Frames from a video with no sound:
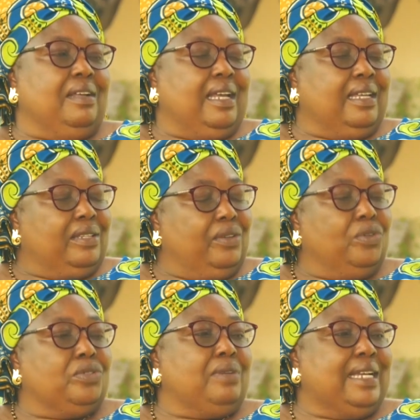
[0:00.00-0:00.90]
He
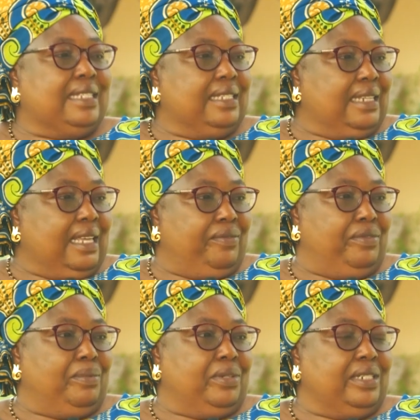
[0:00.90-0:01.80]
was writing
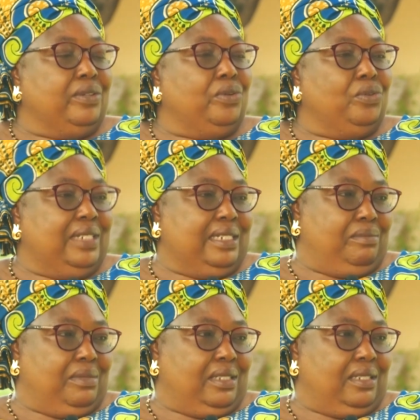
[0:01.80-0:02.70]
everybody,
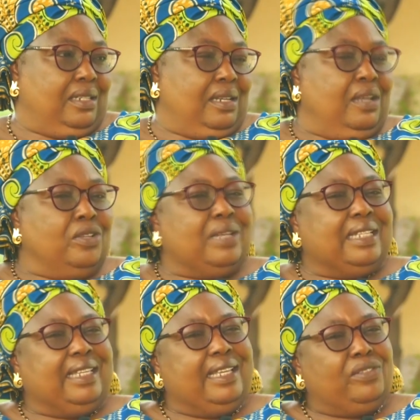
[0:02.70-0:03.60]
including me. So
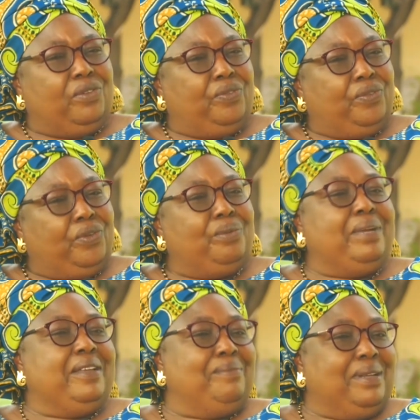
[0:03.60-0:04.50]
at the age of 4,
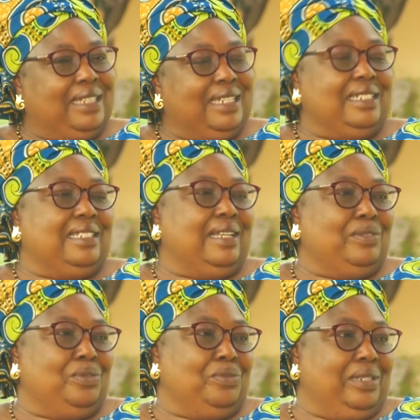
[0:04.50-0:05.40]
my mother
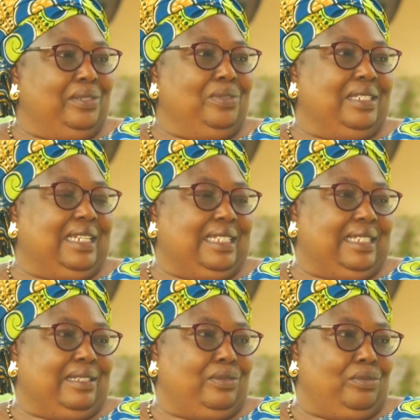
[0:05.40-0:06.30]
decided to read those
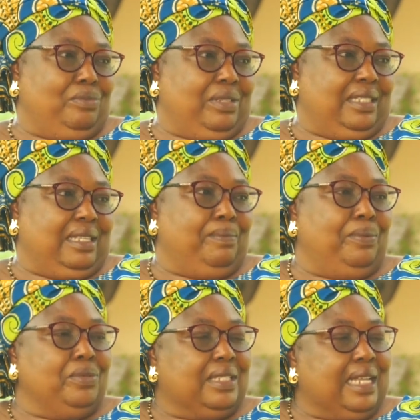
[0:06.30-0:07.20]
letters to me, the
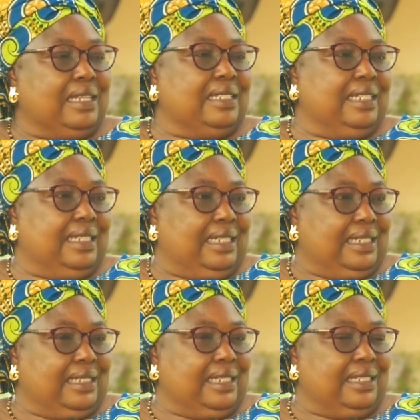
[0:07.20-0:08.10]
postcards and the
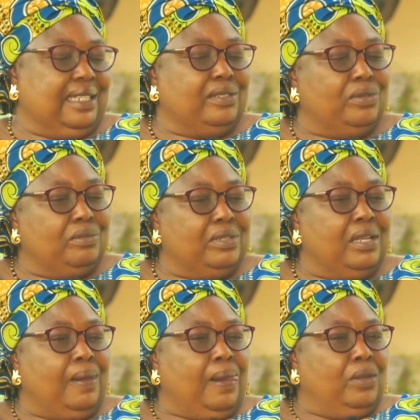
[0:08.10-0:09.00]
letters. And he told
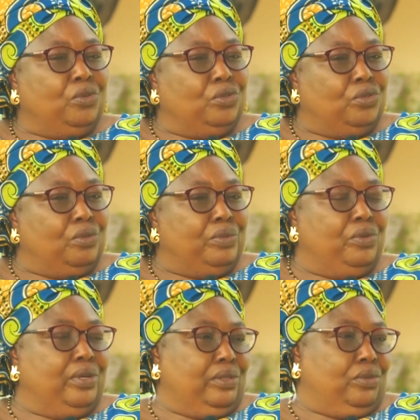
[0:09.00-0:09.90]
me, you will soon be
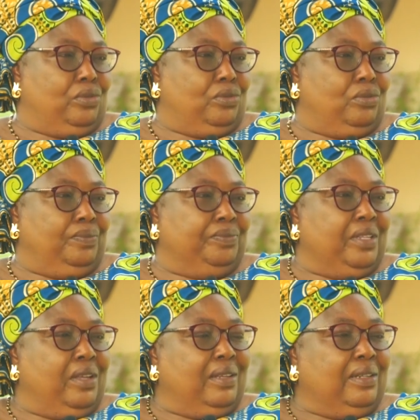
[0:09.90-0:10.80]
going to school.
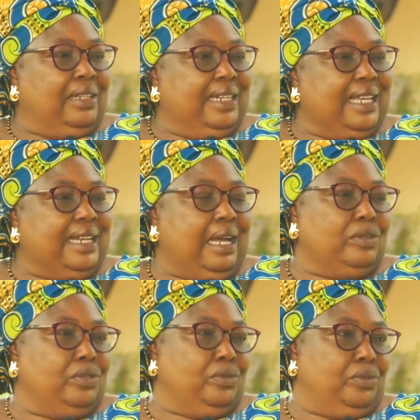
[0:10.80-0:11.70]
Learn
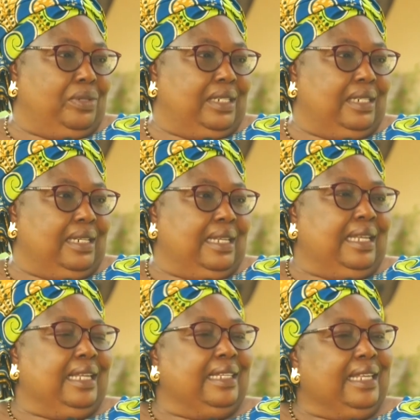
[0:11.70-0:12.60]
how to read.
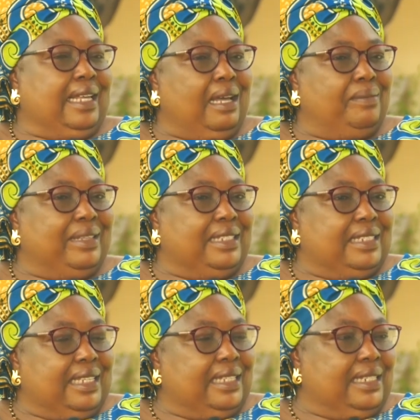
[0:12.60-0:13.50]
Then come
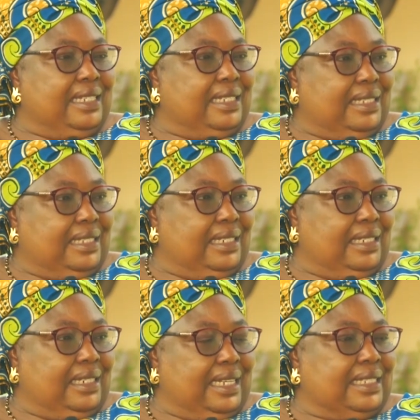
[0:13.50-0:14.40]
and take these
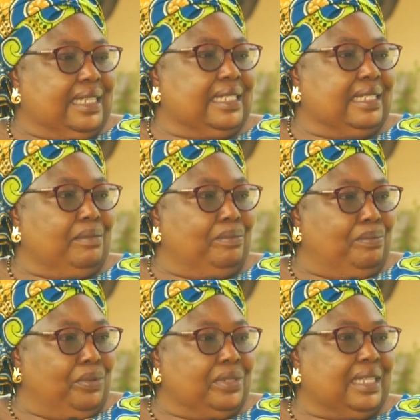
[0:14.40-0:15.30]
letters and
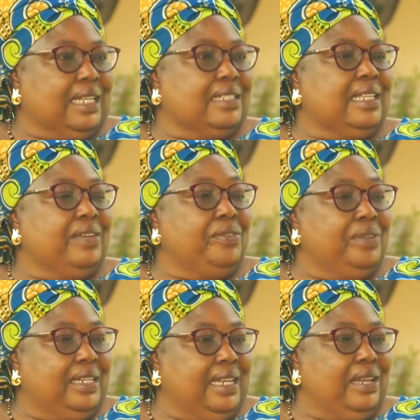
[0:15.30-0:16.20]
postcards and
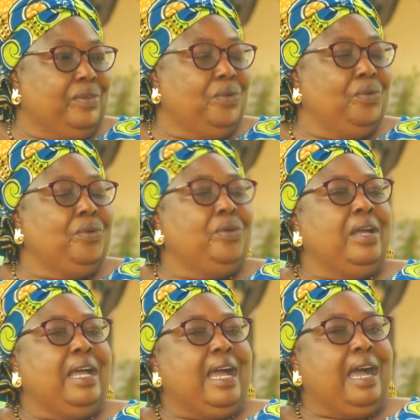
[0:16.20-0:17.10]
read and know
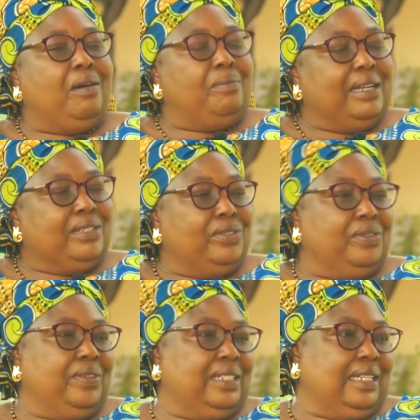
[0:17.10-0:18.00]
how much
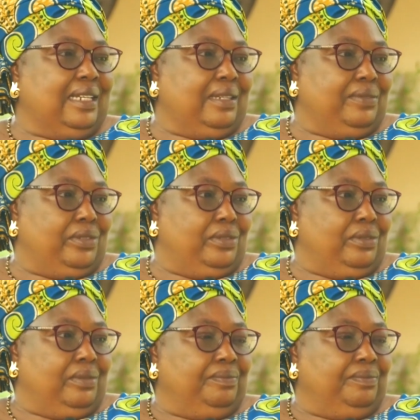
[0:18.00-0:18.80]
your father loved you.